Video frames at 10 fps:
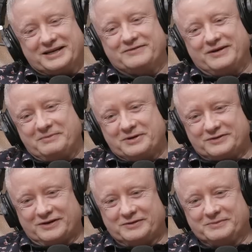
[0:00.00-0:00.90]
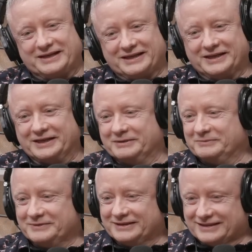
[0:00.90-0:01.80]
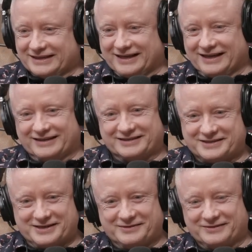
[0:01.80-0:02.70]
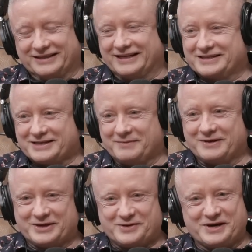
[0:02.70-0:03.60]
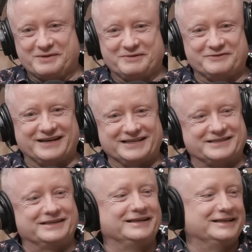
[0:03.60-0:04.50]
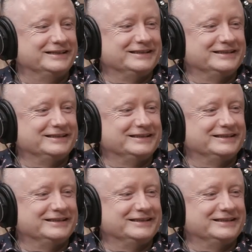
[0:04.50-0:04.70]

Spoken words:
very much for having me. And you can tell by the grin on my face that